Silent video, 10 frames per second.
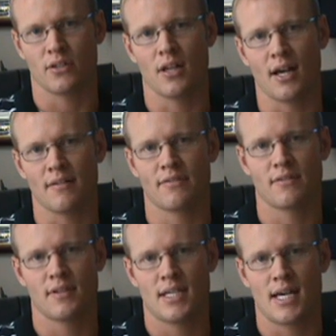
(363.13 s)
her
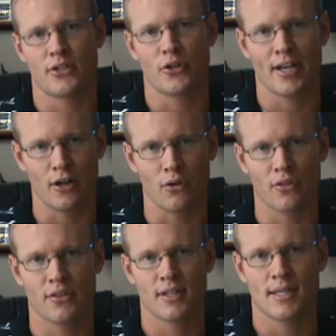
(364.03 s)
life and her
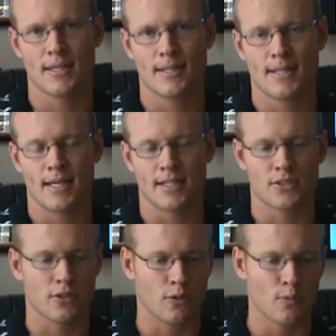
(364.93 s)
health.
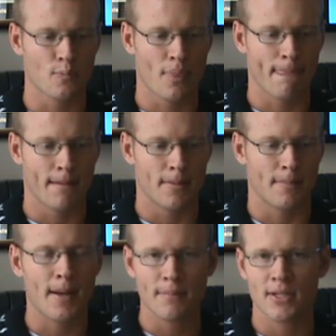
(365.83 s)
And so
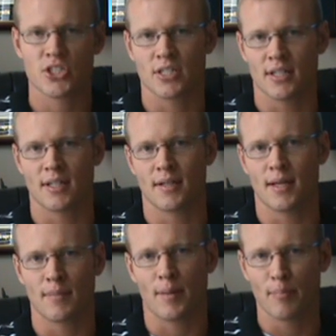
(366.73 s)
my mission
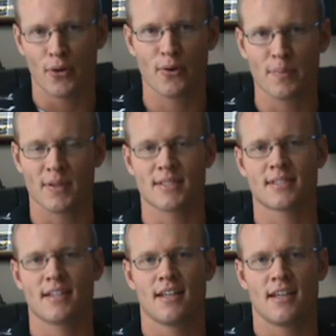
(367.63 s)
and my
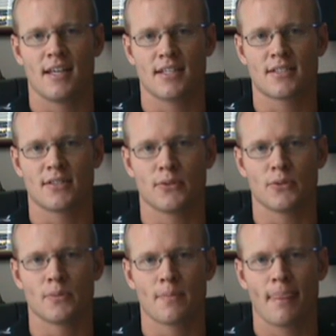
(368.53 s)
purpose is
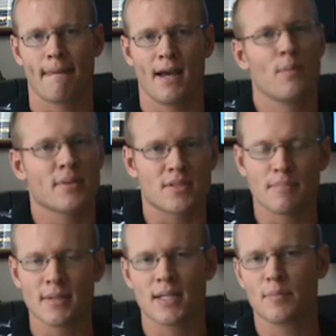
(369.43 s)
to help as
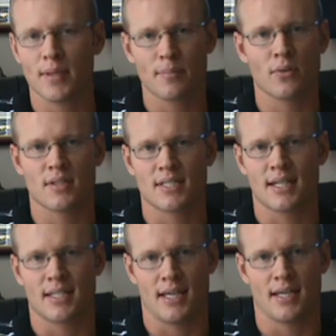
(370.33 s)
many people as
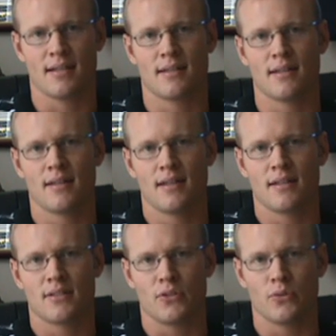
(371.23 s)
I can
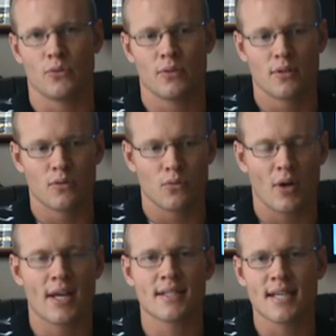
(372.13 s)
to
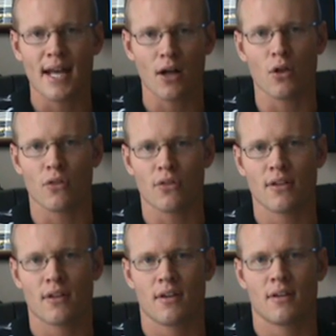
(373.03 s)
raise health,